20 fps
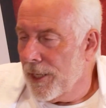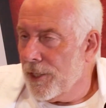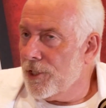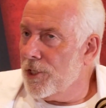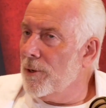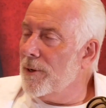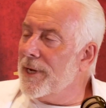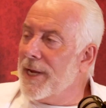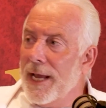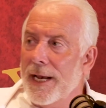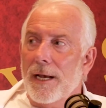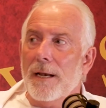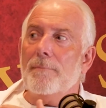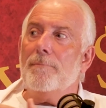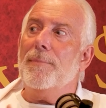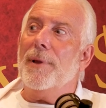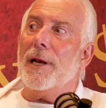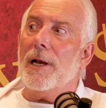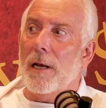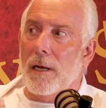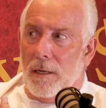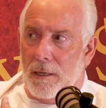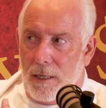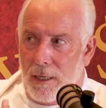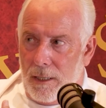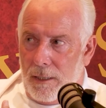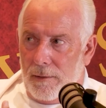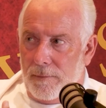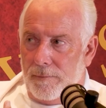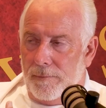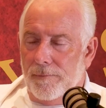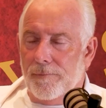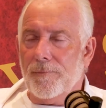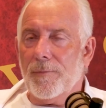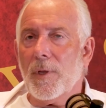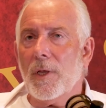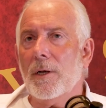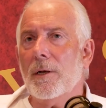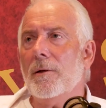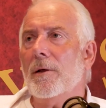So again, a bit of luck,
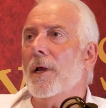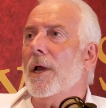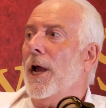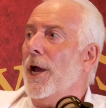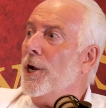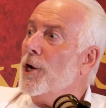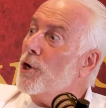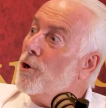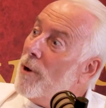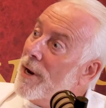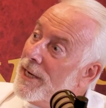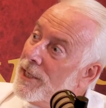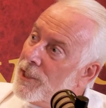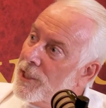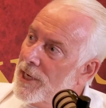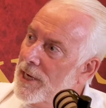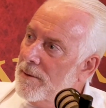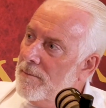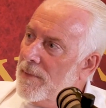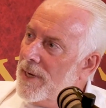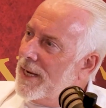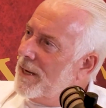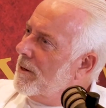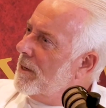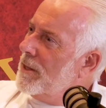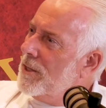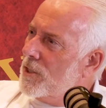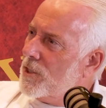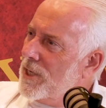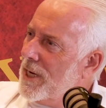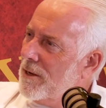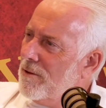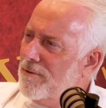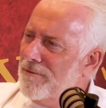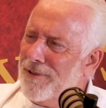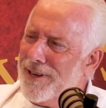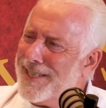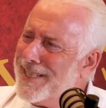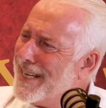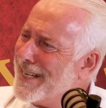and a great team down in the south,
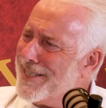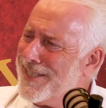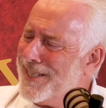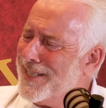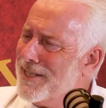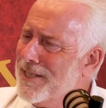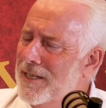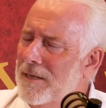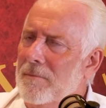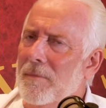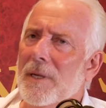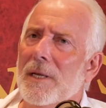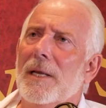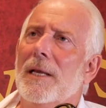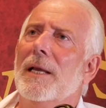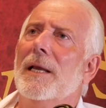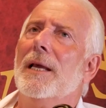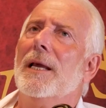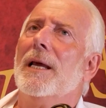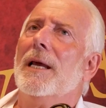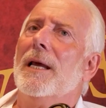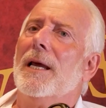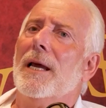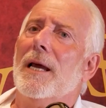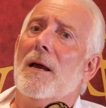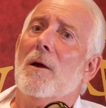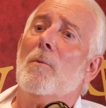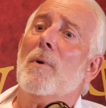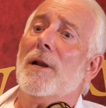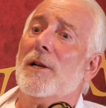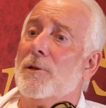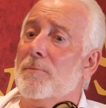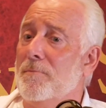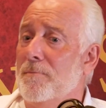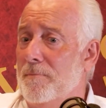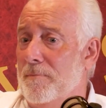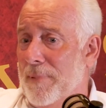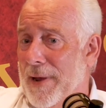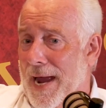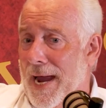fantastic team. Went
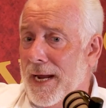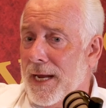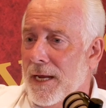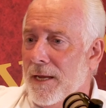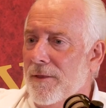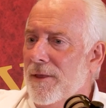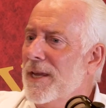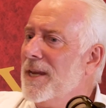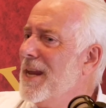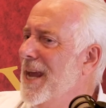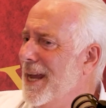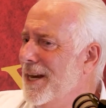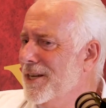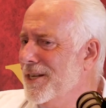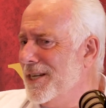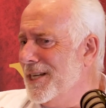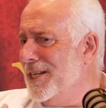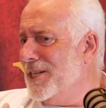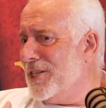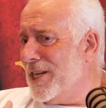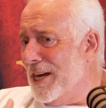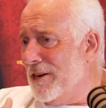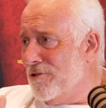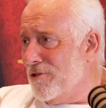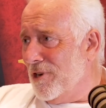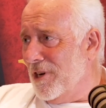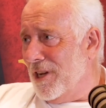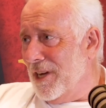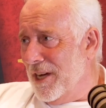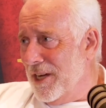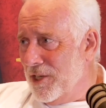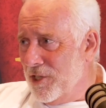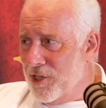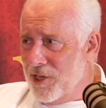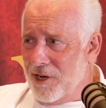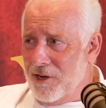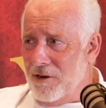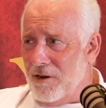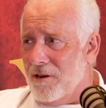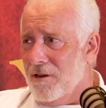back, they had decentralised to
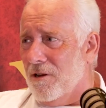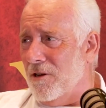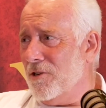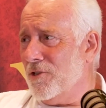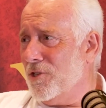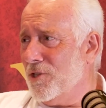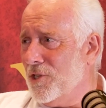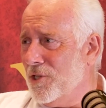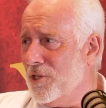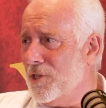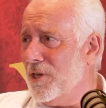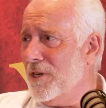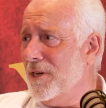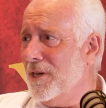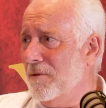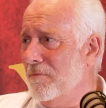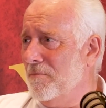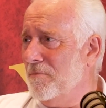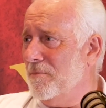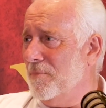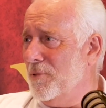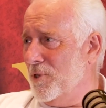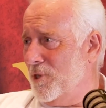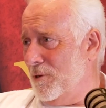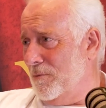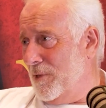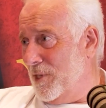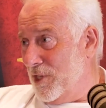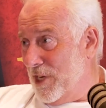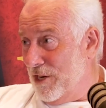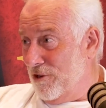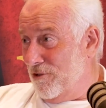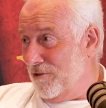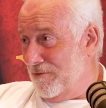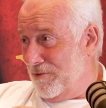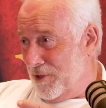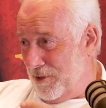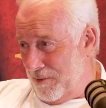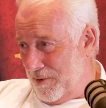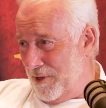cut costs, and I put some of those
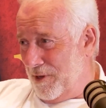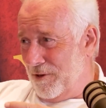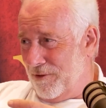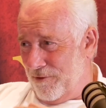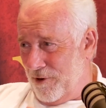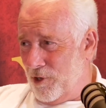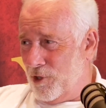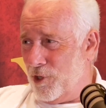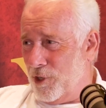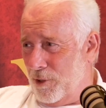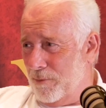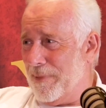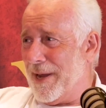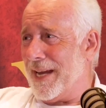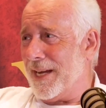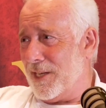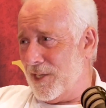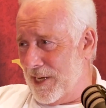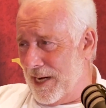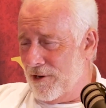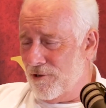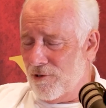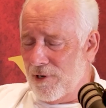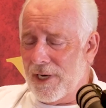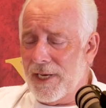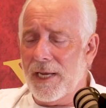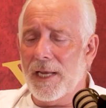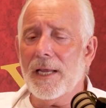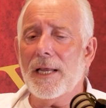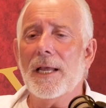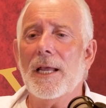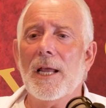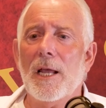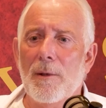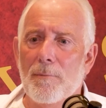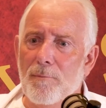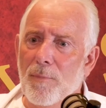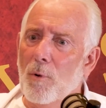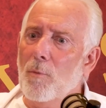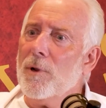functions back centrally.
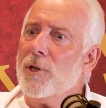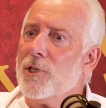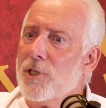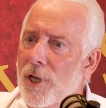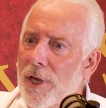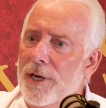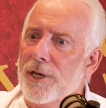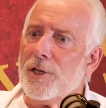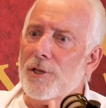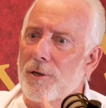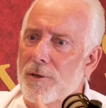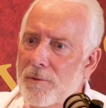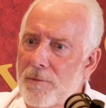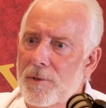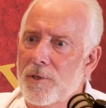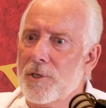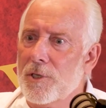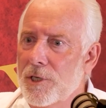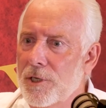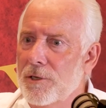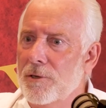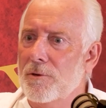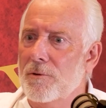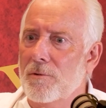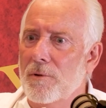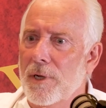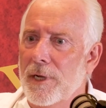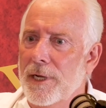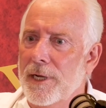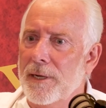But we started to